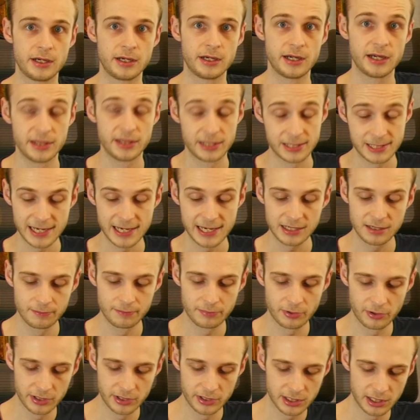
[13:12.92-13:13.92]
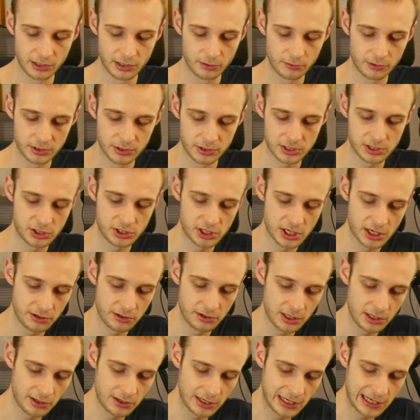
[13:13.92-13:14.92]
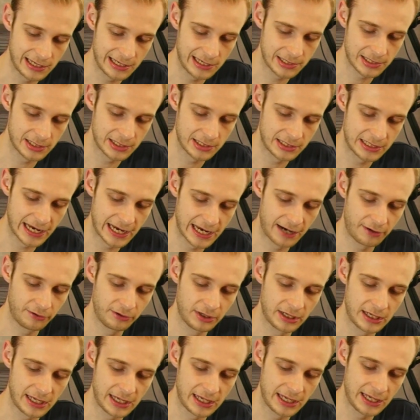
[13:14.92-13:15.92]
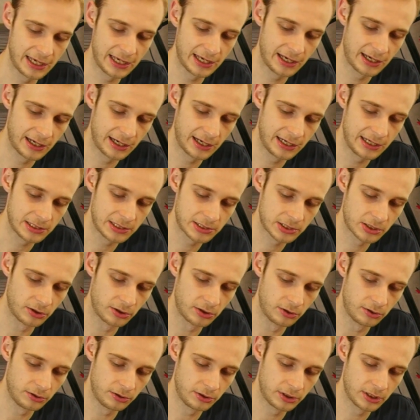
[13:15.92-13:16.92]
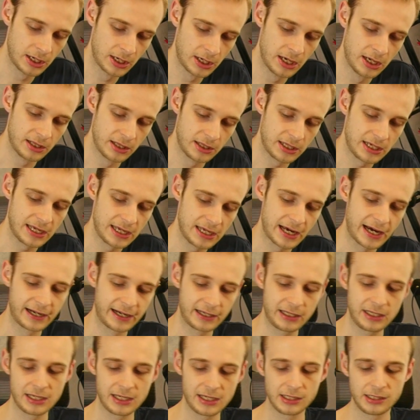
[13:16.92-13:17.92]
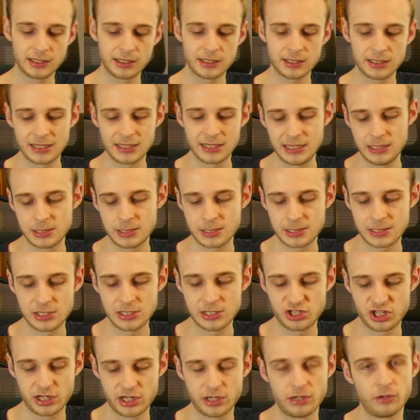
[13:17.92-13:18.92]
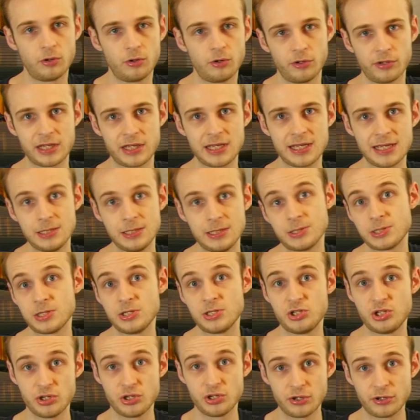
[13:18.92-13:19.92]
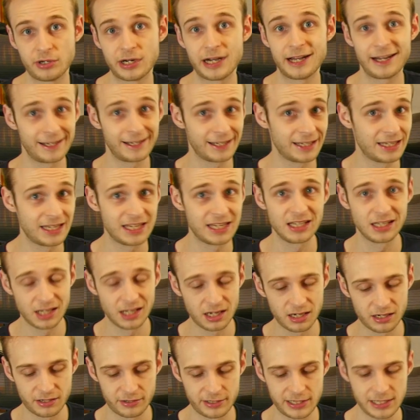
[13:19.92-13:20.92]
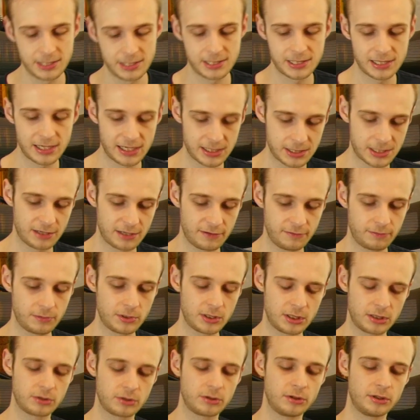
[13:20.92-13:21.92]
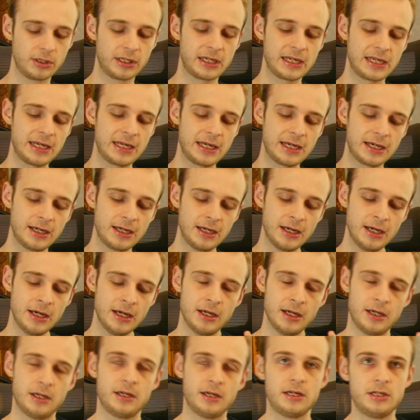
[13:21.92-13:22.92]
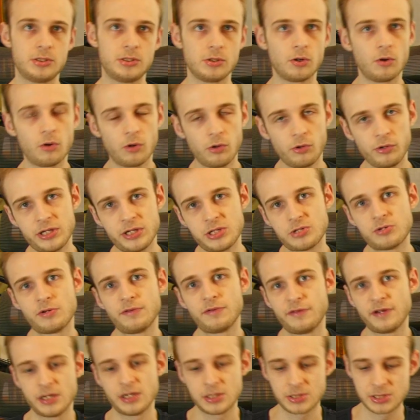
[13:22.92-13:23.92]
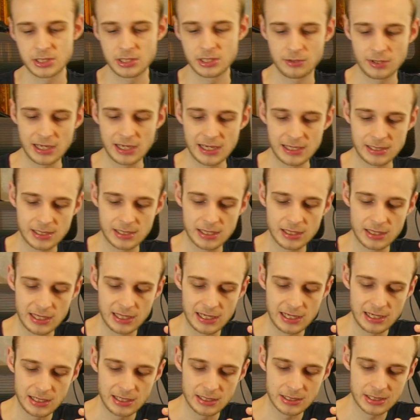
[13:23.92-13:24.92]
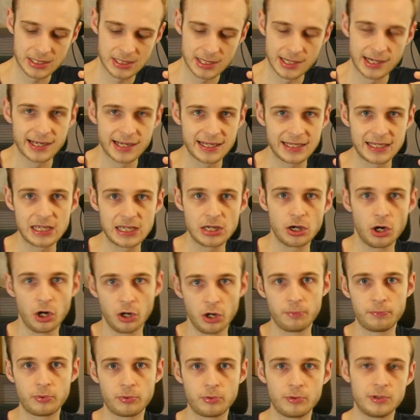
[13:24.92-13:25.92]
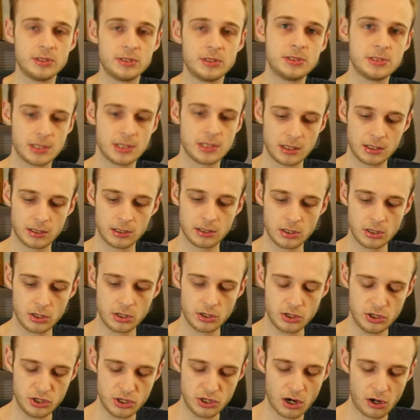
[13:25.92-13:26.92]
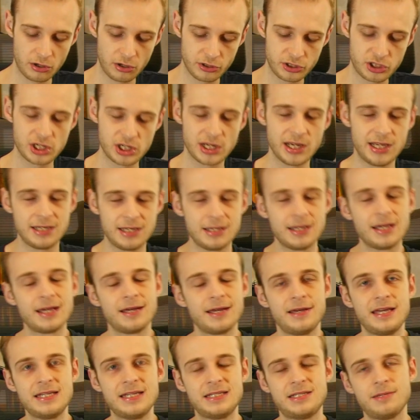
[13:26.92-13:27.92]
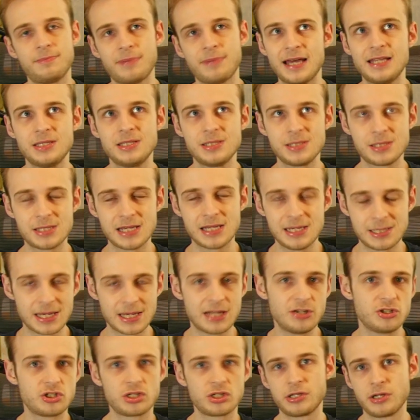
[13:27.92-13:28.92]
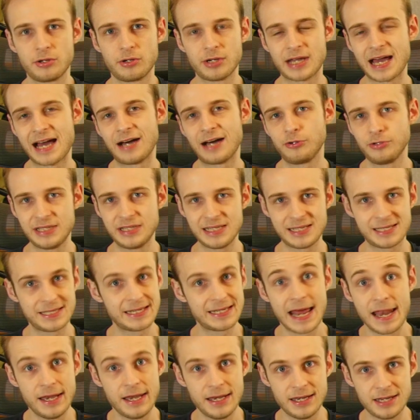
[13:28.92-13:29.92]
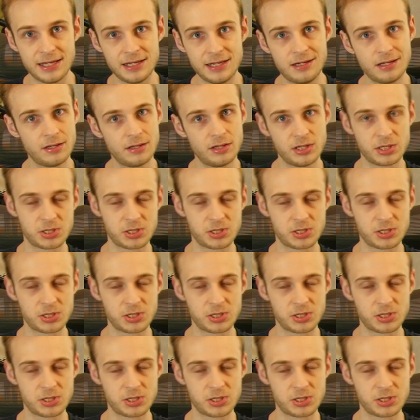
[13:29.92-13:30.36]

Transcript: And the second point that I want to show you is down here, and it's called the angular incisure, or the incisura angularis, as I'm going to call it here. And all this refers to is the slightly upwards notch and it depends essentially on how distended the